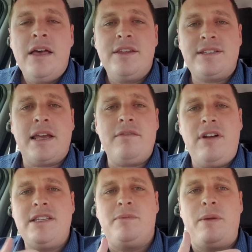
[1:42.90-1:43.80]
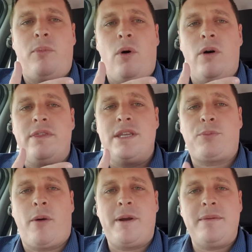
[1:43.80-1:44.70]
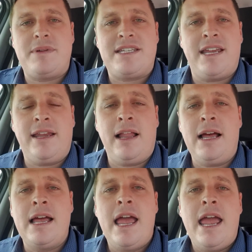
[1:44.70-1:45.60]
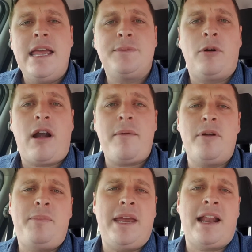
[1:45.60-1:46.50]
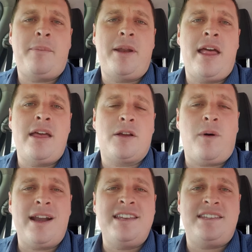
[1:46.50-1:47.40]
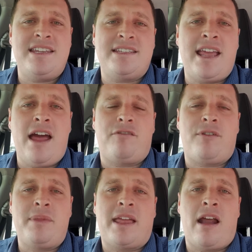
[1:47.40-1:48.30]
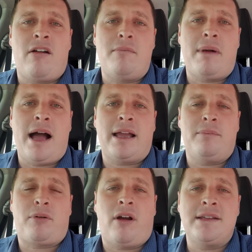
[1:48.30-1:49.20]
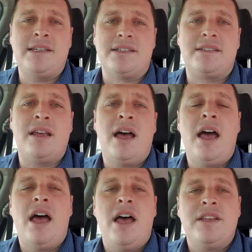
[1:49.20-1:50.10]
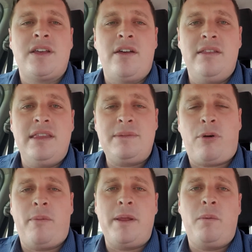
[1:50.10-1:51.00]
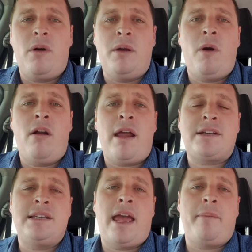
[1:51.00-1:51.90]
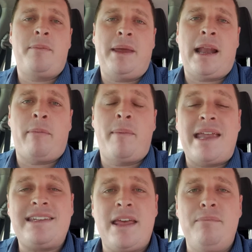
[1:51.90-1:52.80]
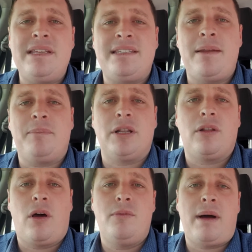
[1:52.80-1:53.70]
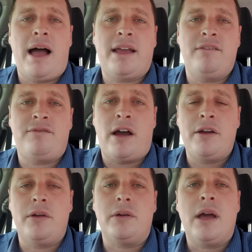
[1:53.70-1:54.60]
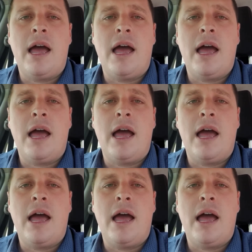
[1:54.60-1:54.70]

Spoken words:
The second reason we bought this property in particular is we were able to pick it up at quite a discount from the current market prices. So this property, we were actually able to pick it up about 10% below market value.